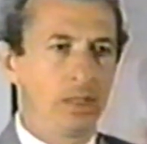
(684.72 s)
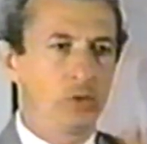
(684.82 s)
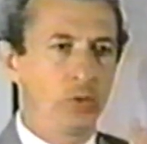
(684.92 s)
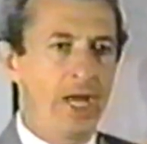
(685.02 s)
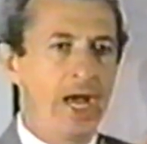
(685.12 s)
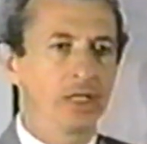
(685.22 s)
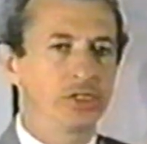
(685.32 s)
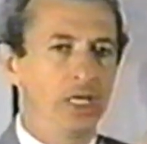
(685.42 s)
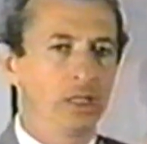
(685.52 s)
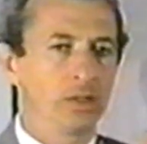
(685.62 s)
between
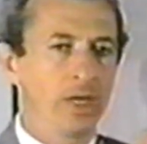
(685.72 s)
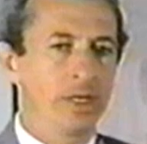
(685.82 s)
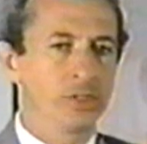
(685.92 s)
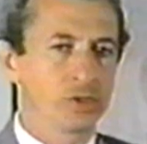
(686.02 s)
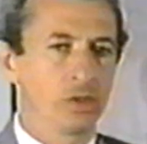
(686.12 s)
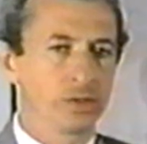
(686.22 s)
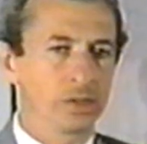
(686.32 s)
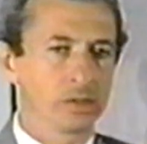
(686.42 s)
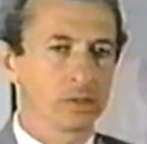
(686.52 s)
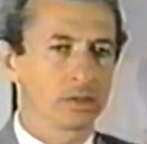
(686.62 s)
Alexander and his
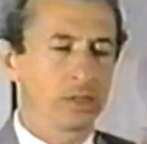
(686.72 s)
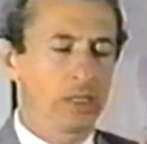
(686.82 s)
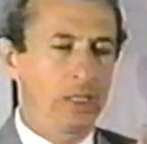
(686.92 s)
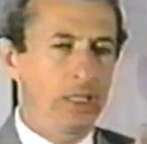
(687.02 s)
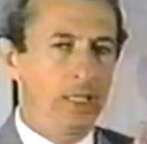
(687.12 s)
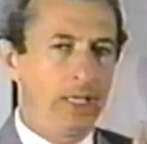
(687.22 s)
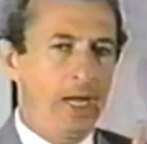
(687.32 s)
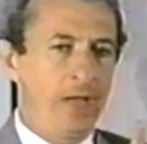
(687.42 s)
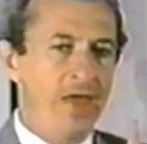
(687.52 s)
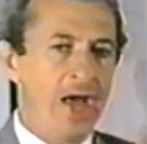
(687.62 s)
soldiers.
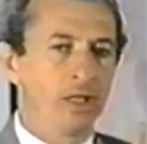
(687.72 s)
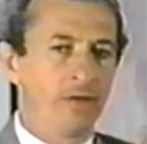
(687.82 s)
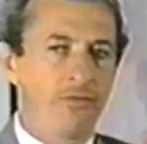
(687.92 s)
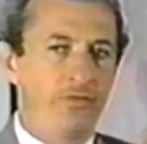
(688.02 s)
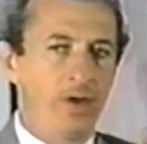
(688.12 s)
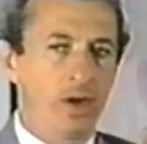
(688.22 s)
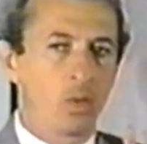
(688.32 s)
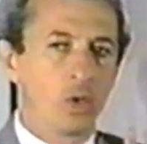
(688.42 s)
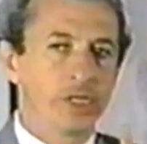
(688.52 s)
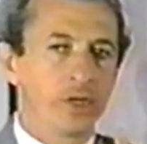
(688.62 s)
And that love affair
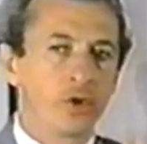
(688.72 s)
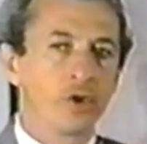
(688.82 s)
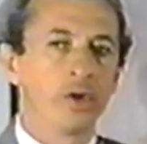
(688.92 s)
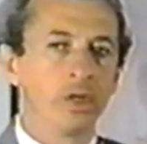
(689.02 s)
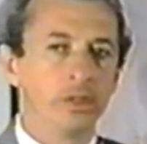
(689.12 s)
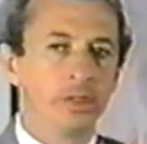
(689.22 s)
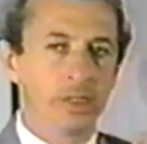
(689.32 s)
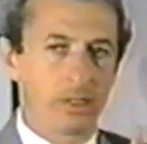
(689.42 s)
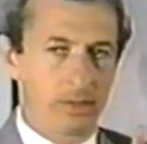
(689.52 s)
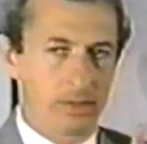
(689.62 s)
was an earned